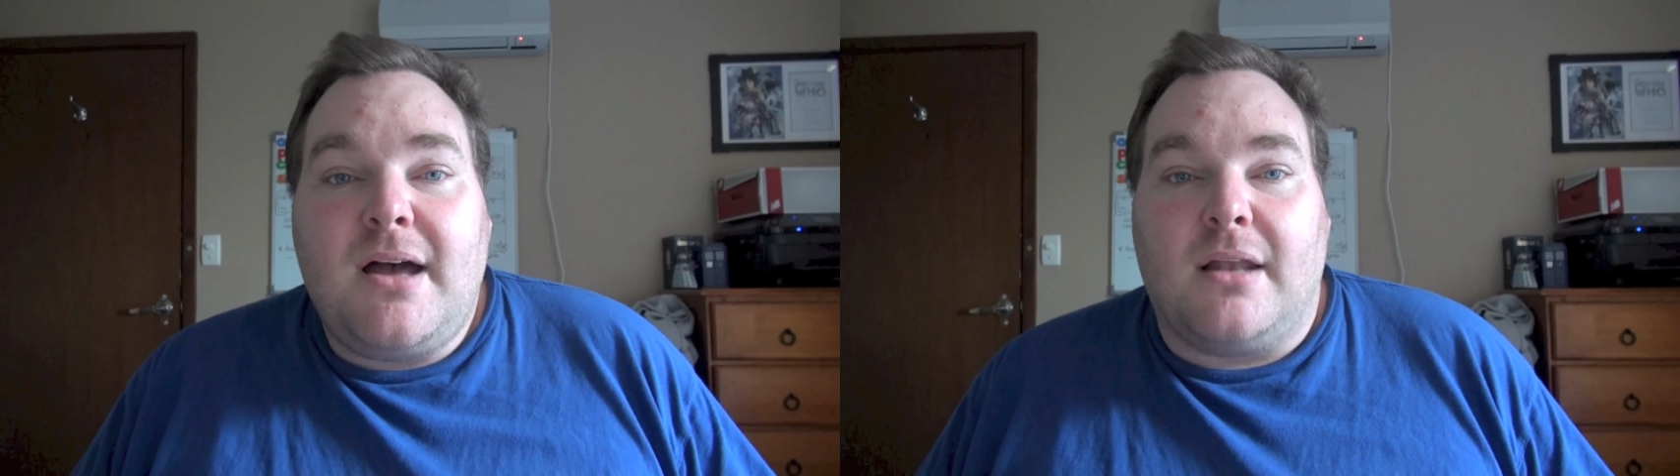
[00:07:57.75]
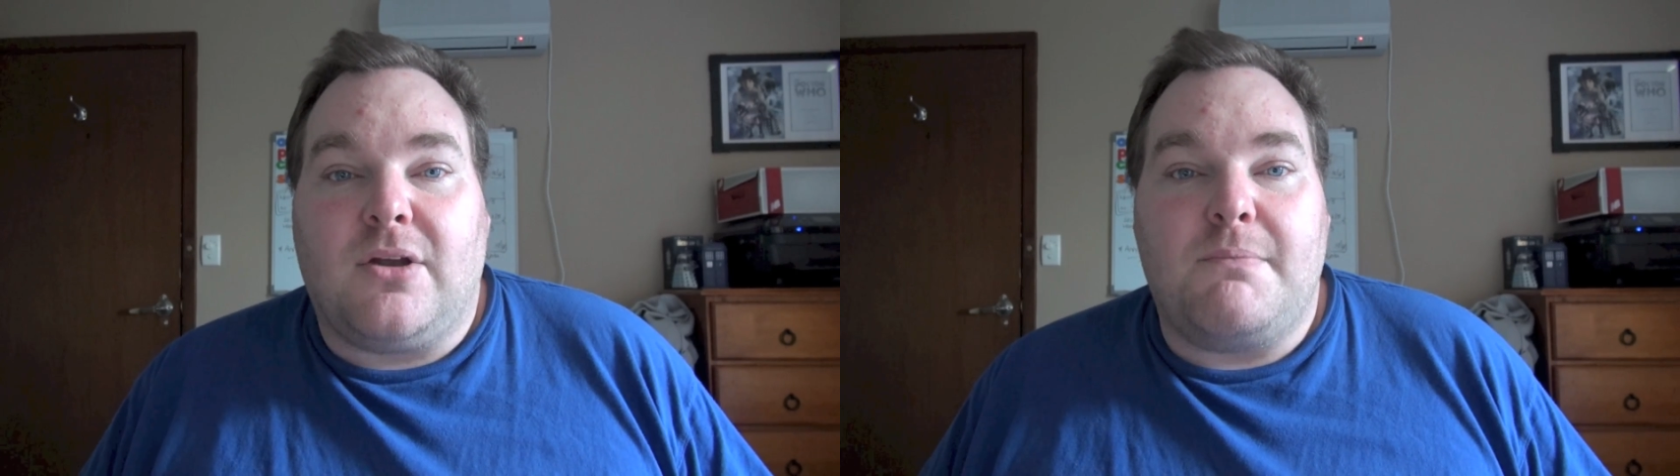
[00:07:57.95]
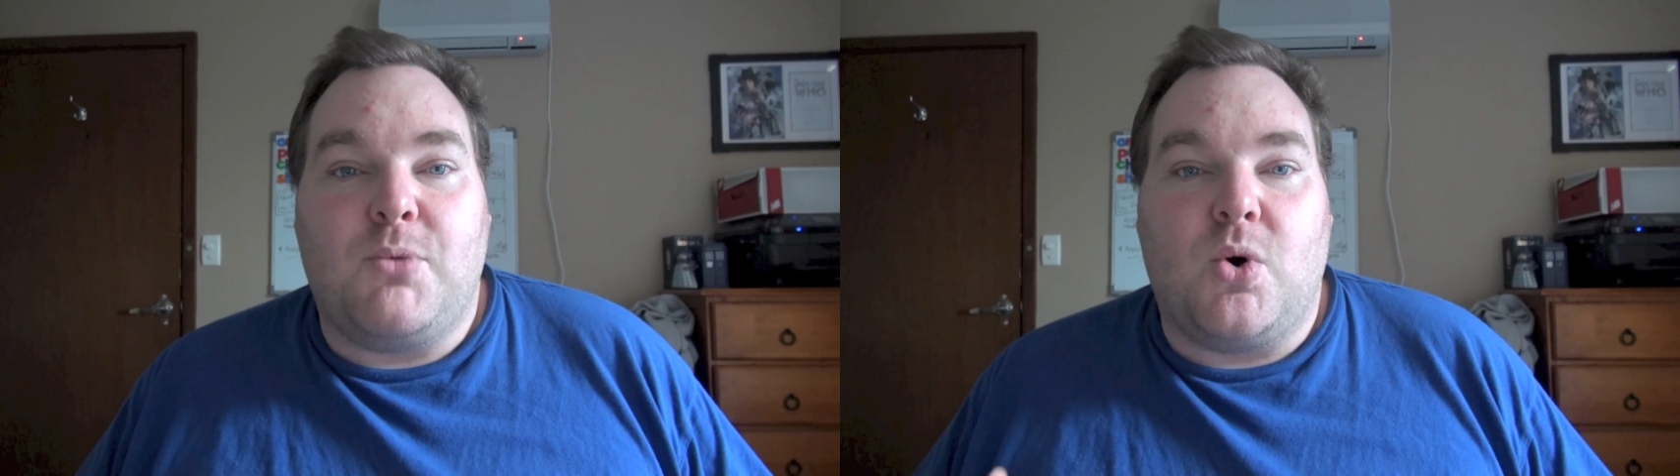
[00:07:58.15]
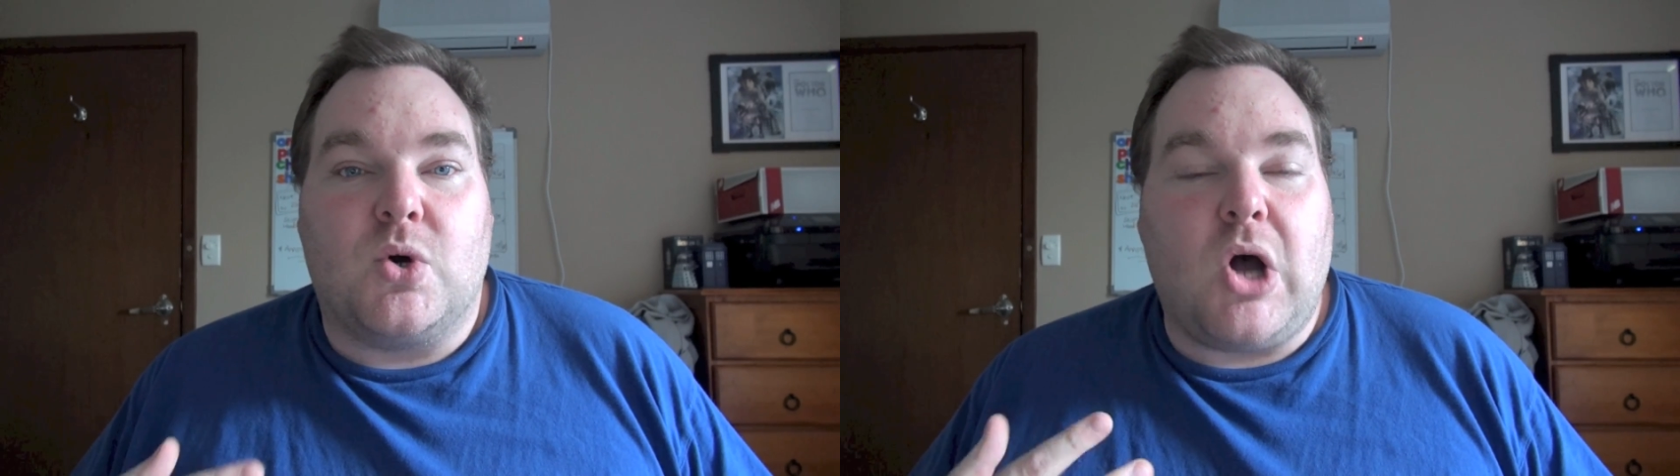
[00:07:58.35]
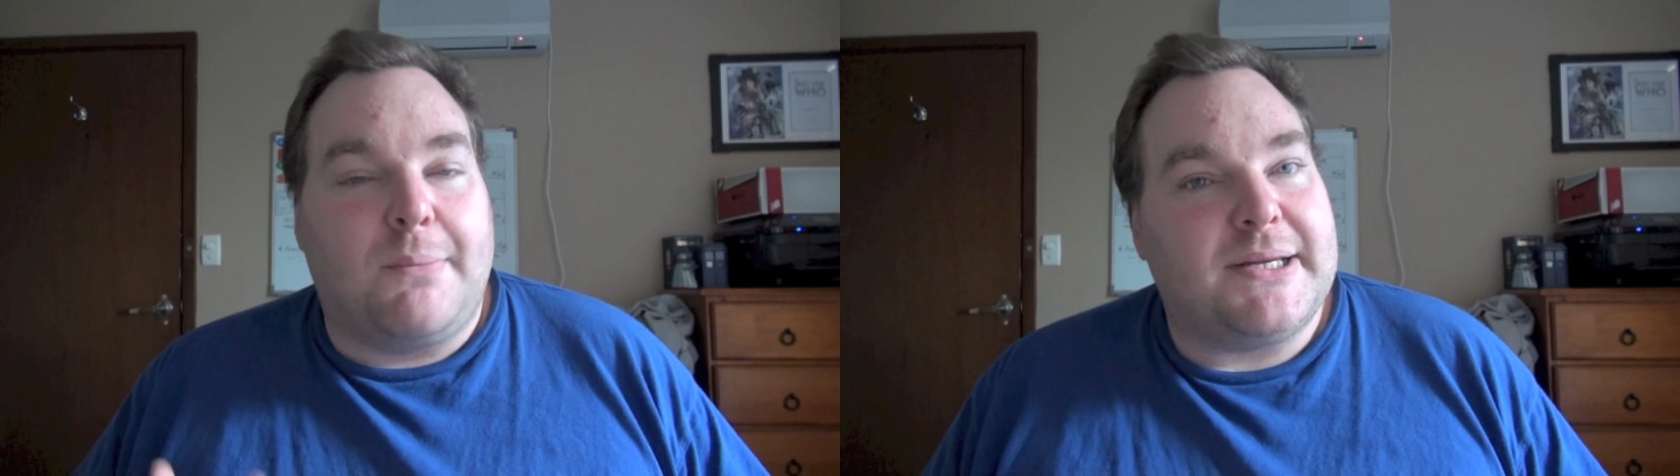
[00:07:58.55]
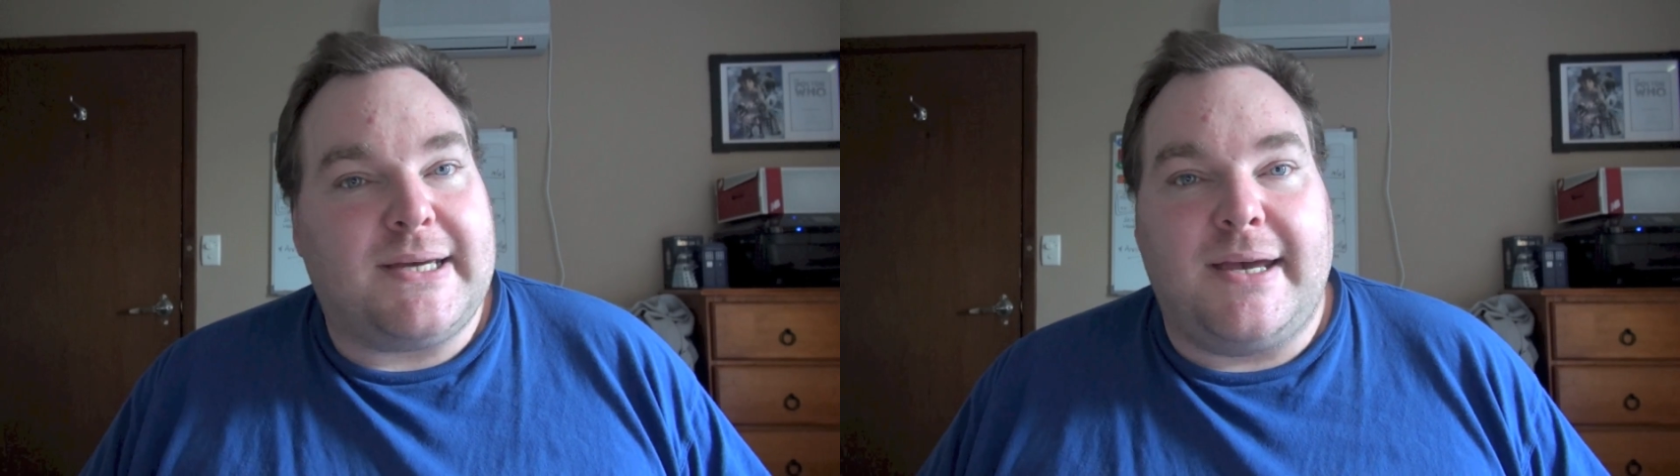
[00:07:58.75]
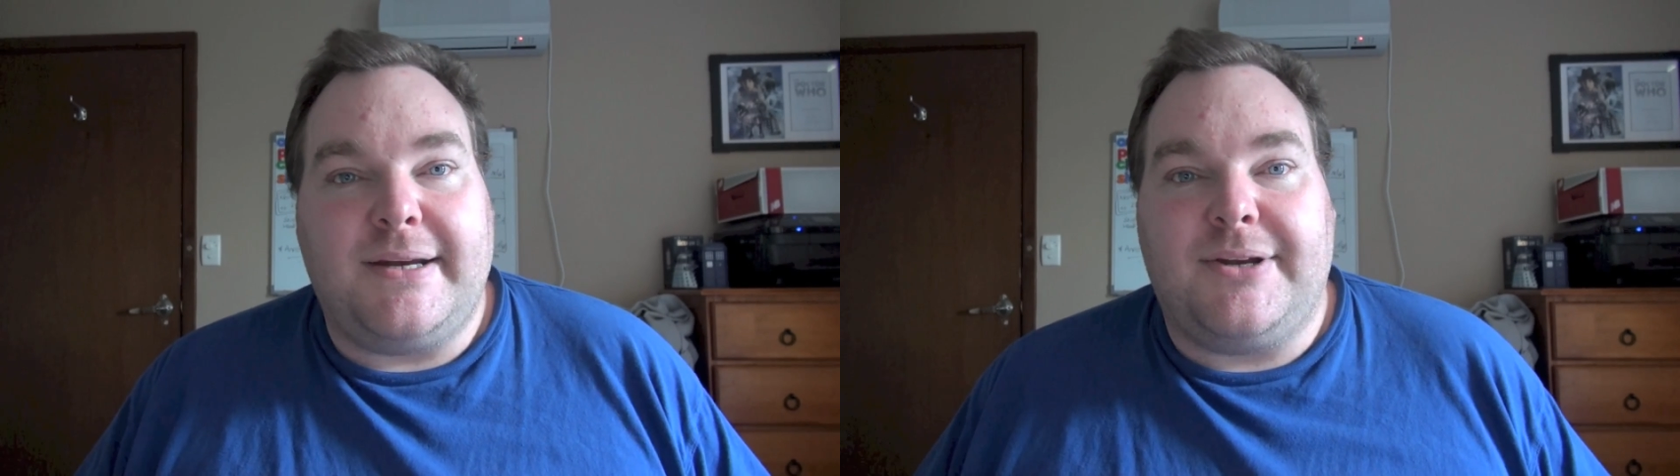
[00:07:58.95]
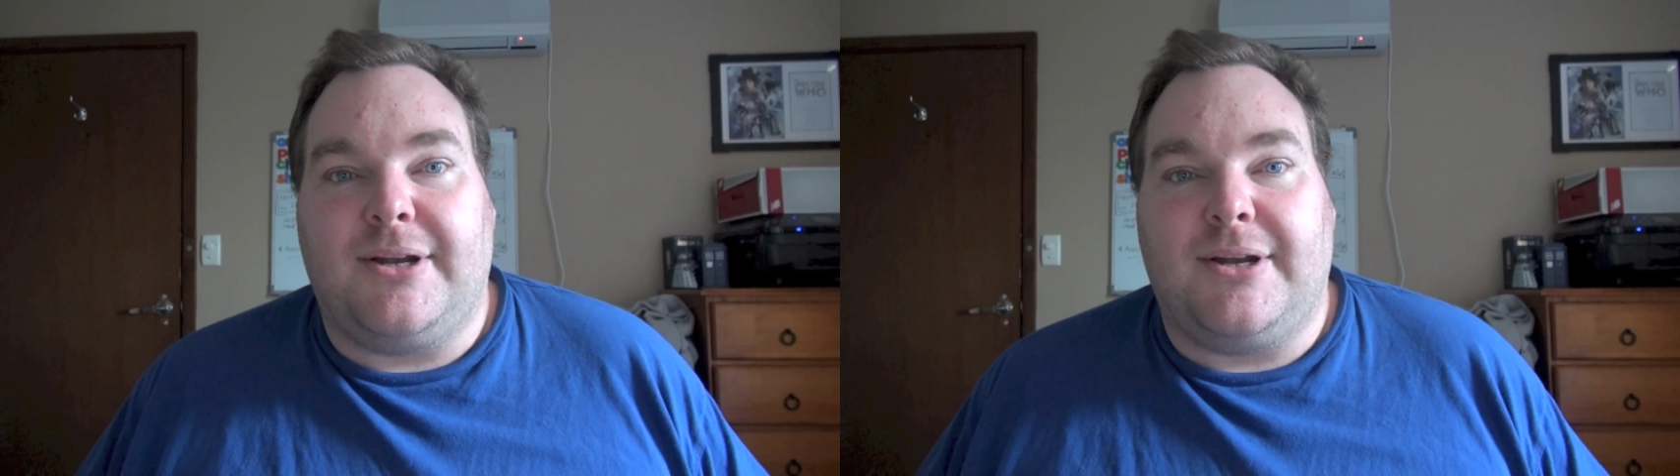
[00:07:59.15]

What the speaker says: a lot more complicated,